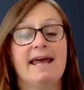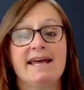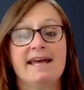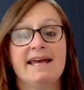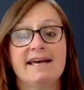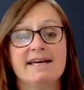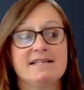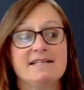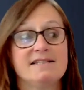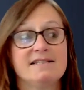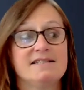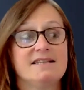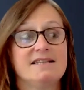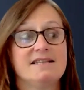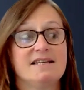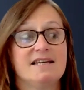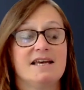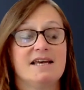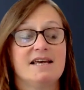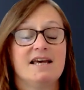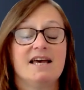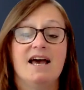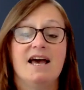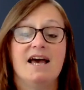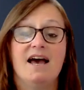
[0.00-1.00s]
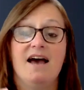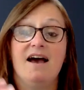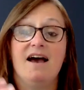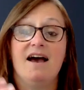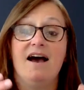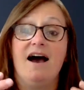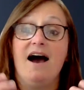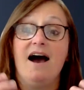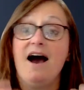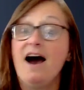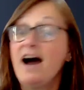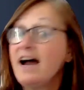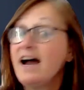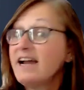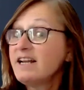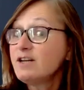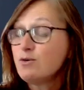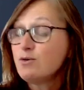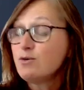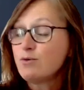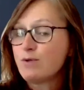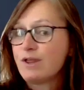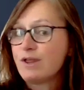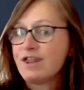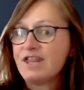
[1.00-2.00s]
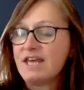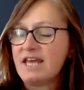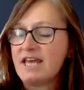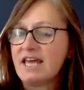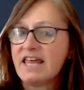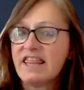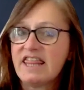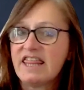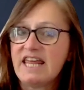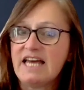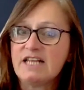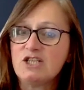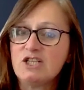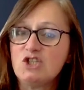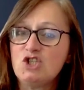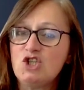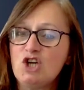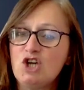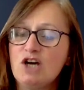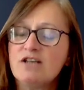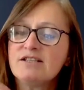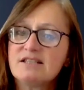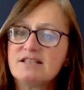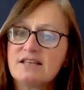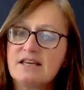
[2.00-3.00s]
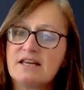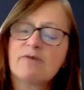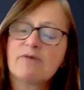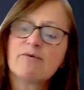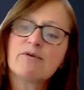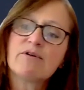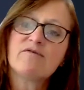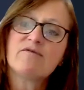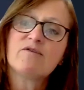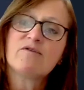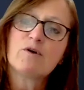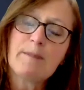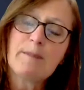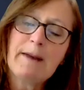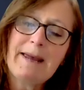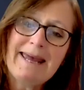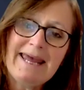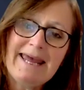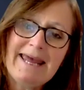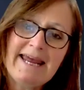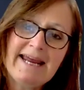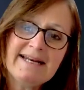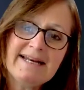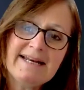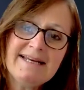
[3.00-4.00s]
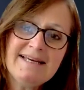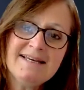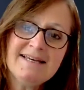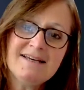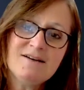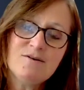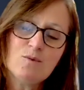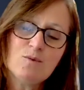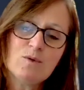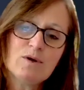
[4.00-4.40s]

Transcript: And I don't think that just getting rid of your pain